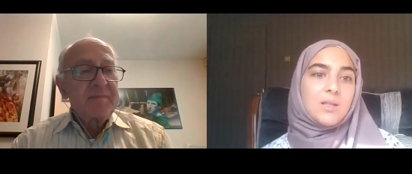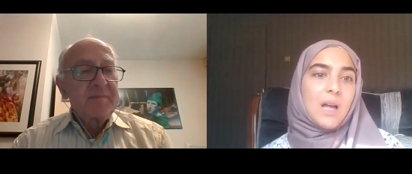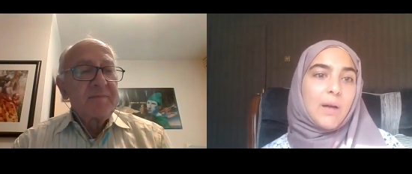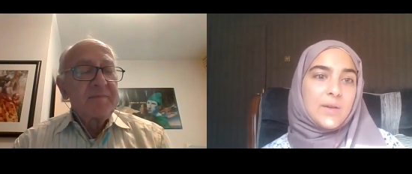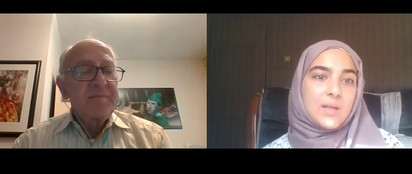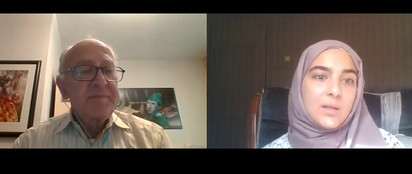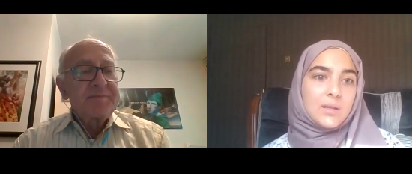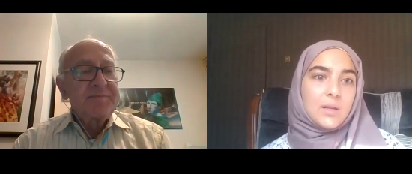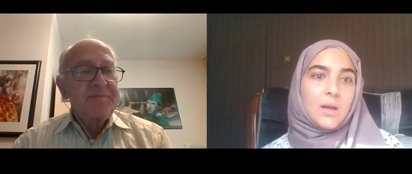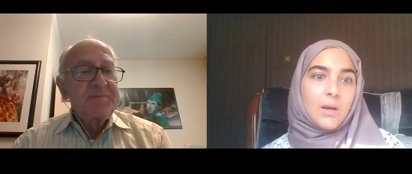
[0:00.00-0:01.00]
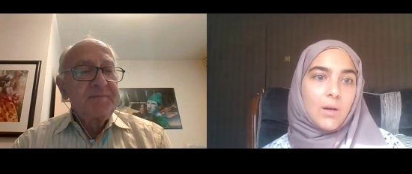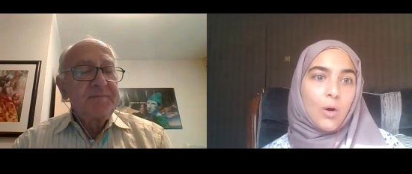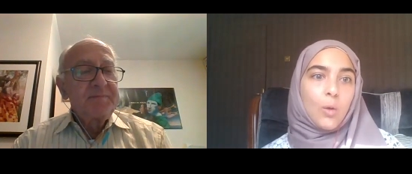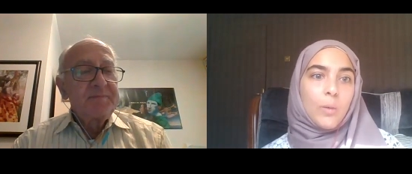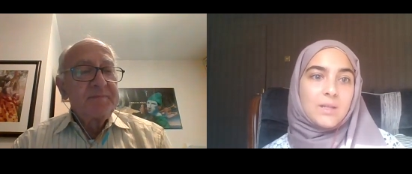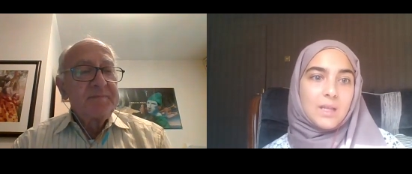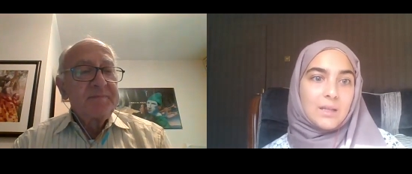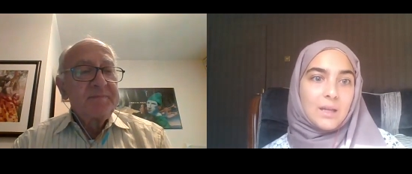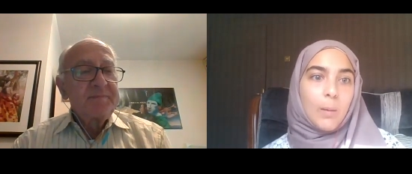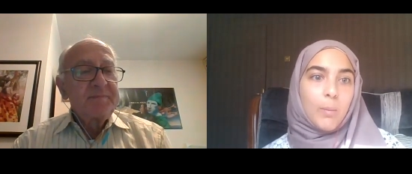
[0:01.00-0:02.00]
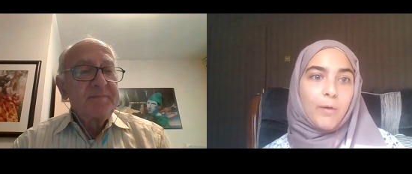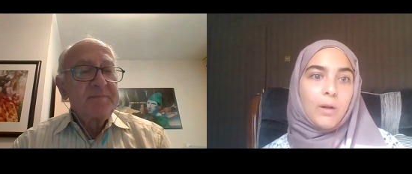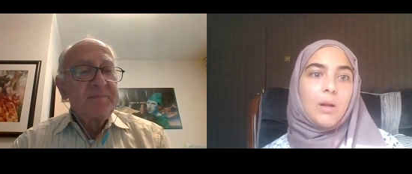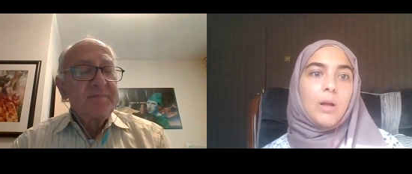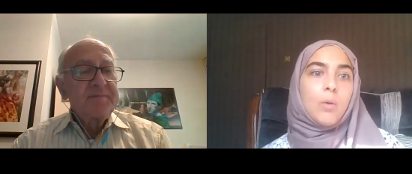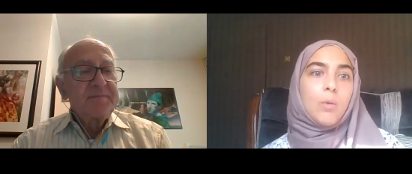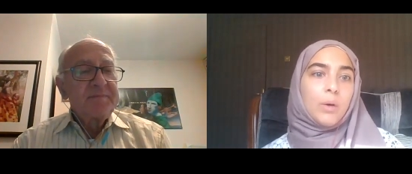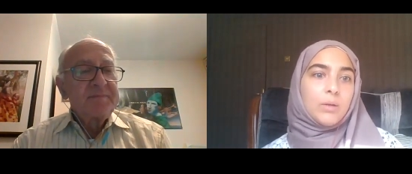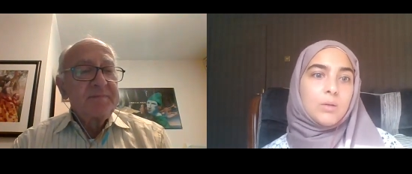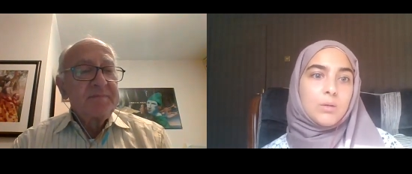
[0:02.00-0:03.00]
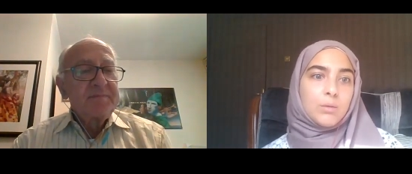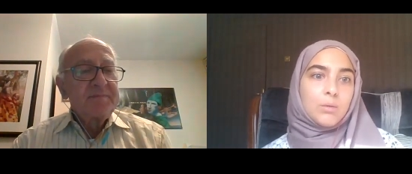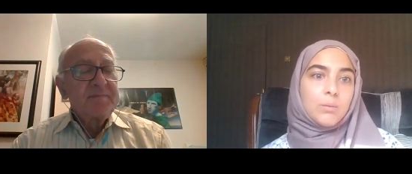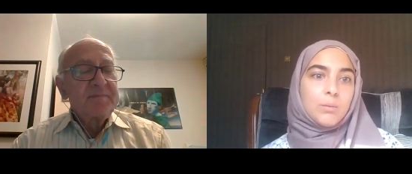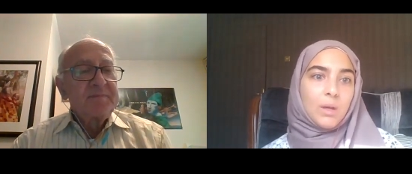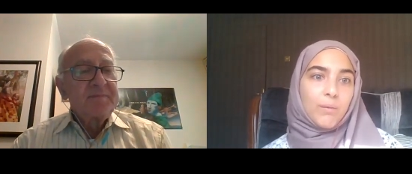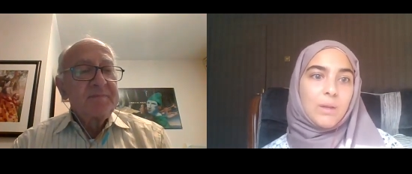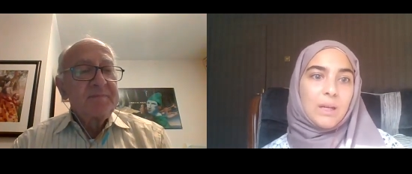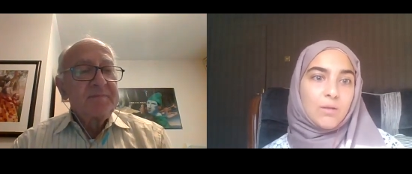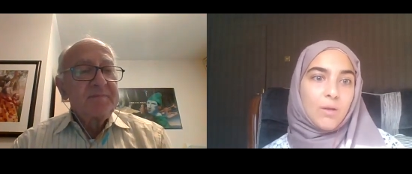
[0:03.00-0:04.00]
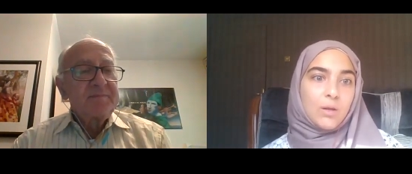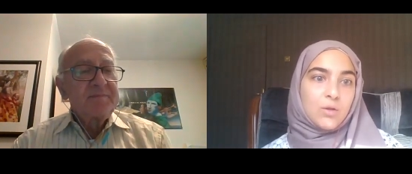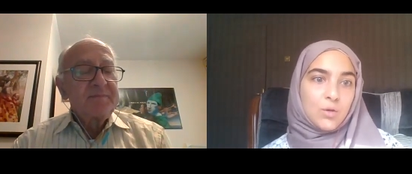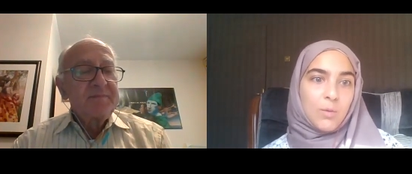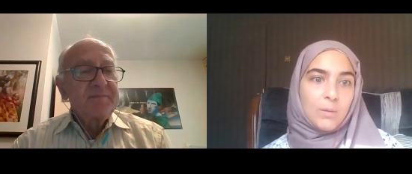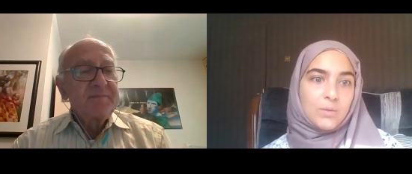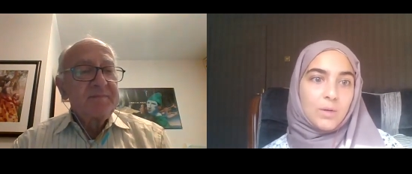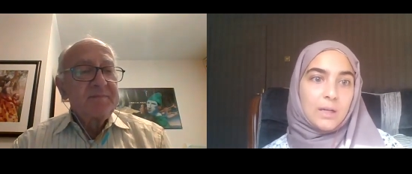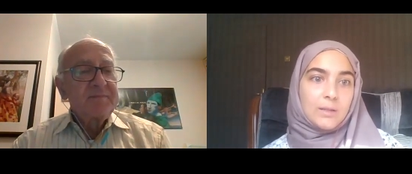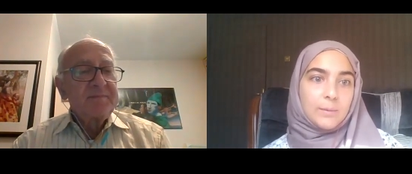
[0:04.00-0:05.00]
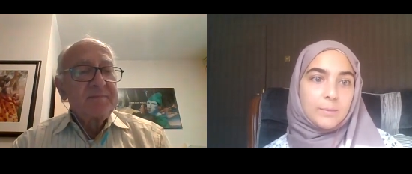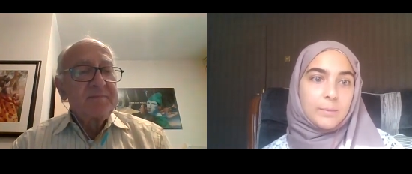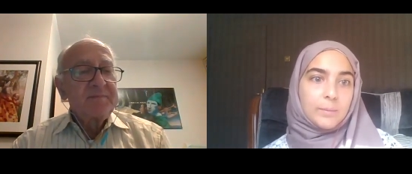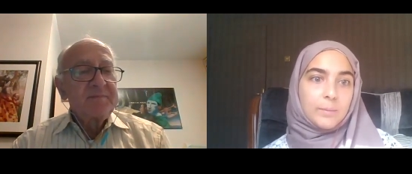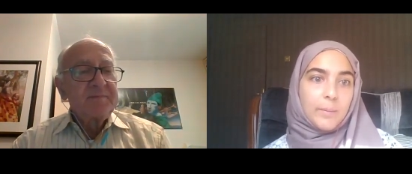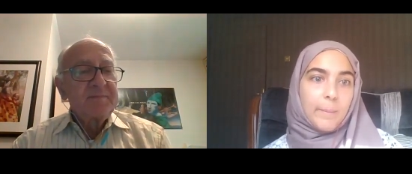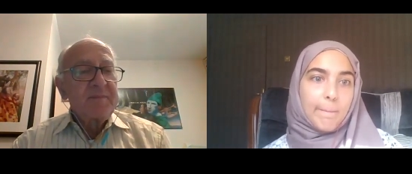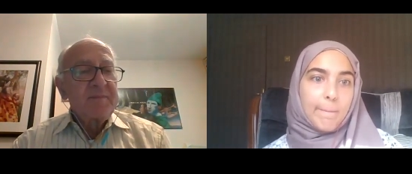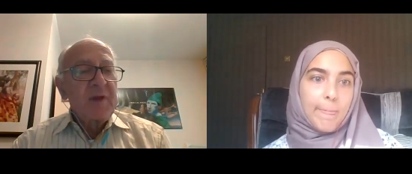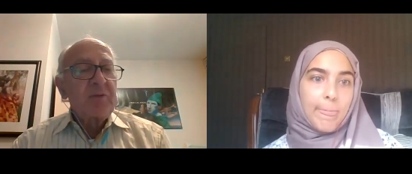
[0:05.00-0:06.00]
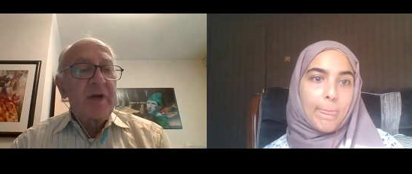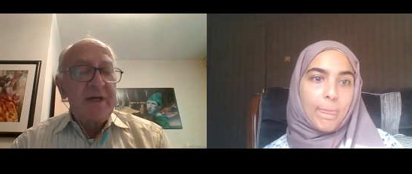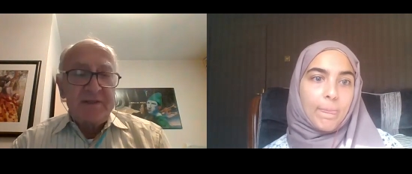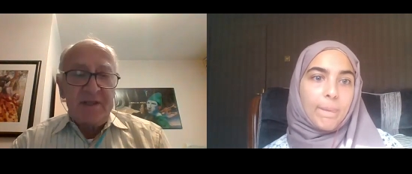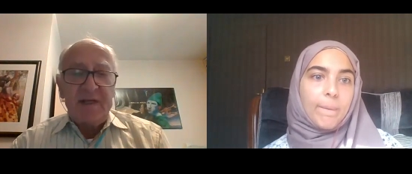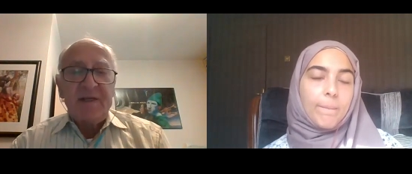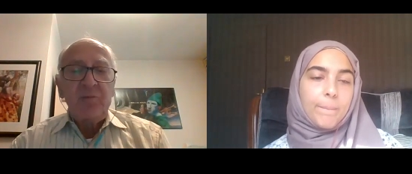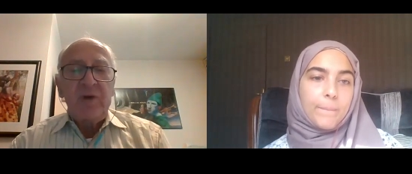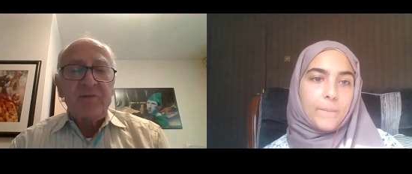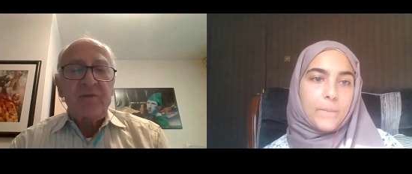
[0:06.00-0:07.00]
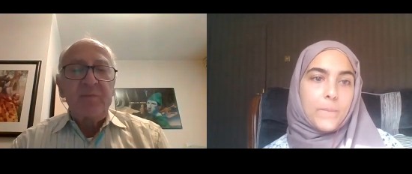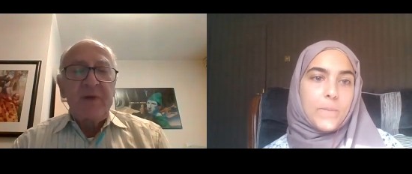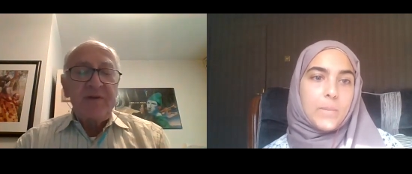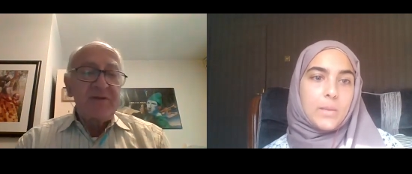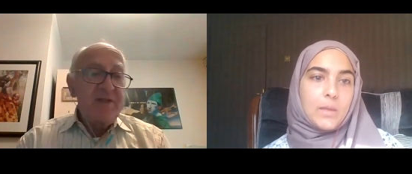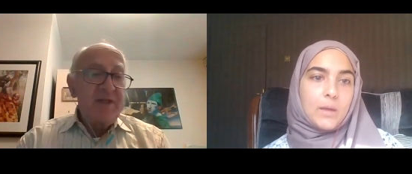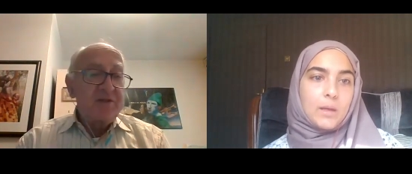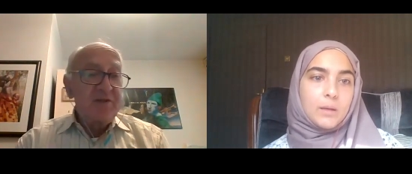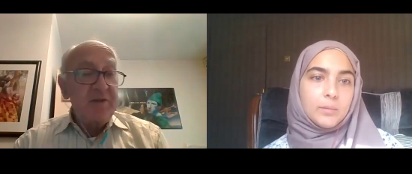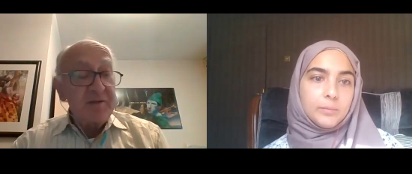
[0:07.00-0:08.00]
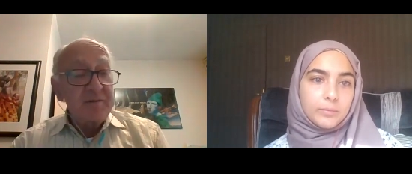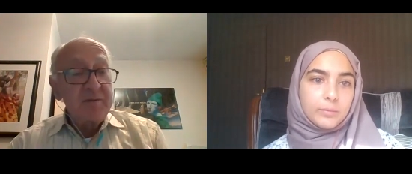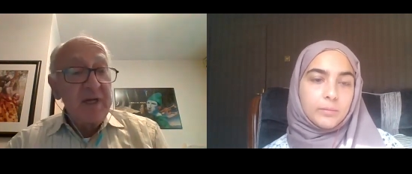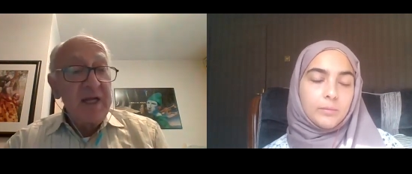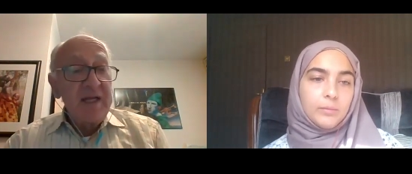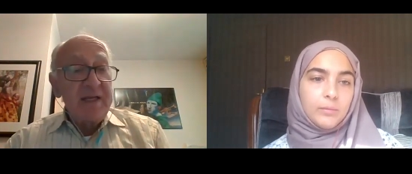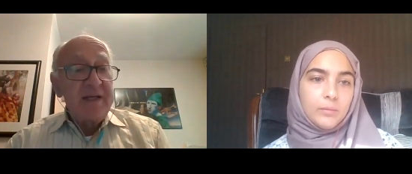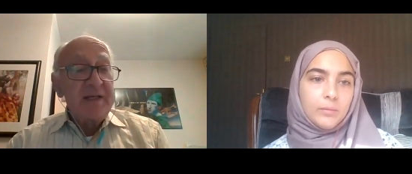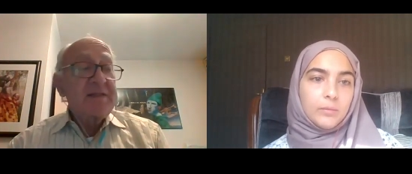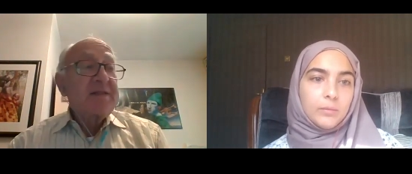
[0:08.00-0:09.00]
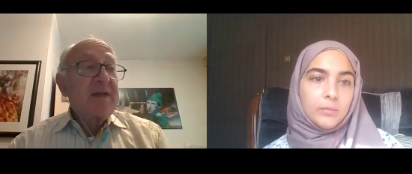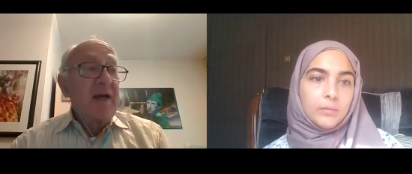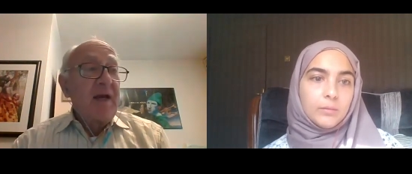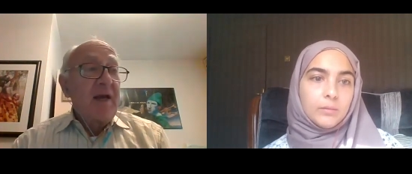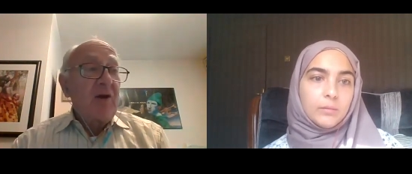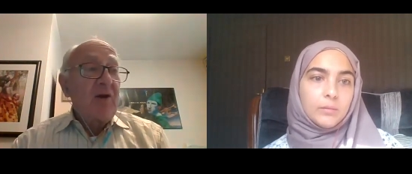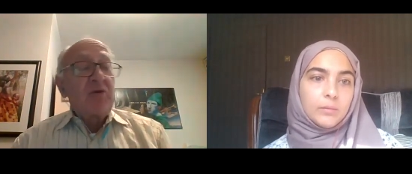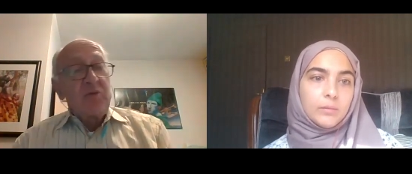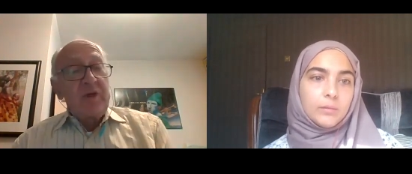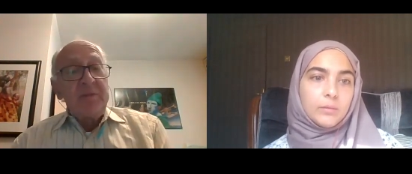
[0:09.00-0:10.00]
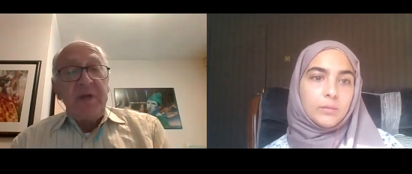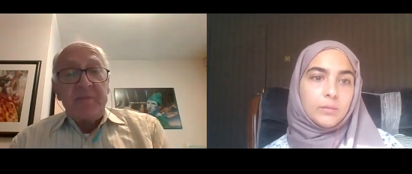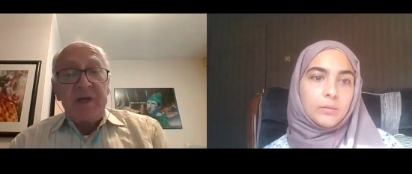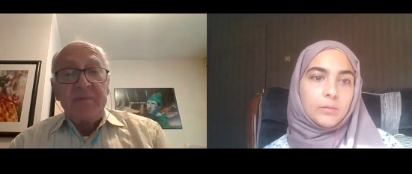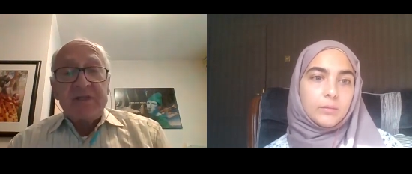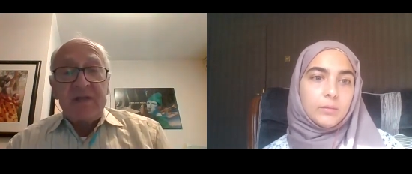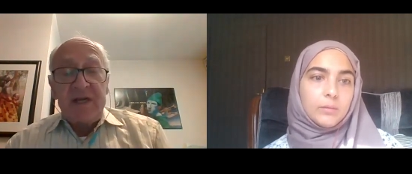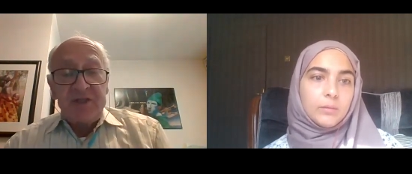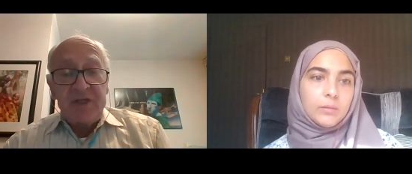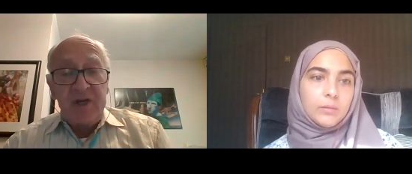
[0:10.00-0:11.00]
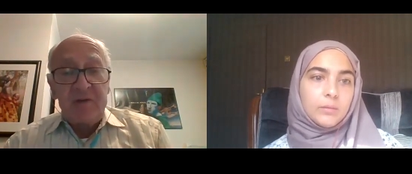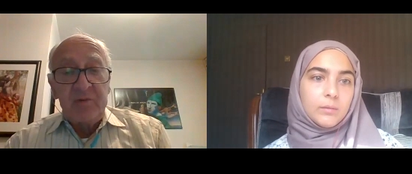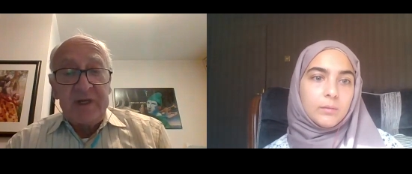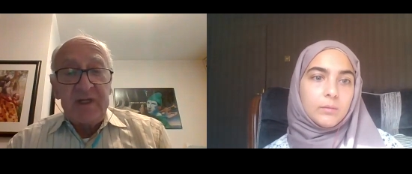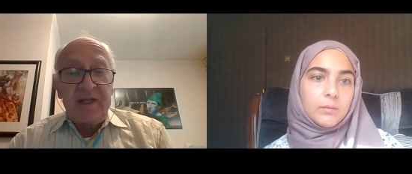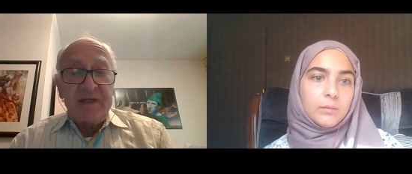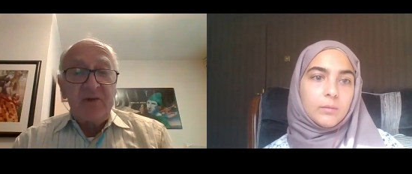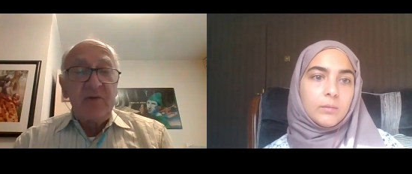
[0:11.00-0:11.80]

Speaker 1: staff isn't always that helpful, we want to give that knowledge to moms, right?
Speaker 2: Right. And what mothers need to know is oh, well, my baby is latching on, rail. I know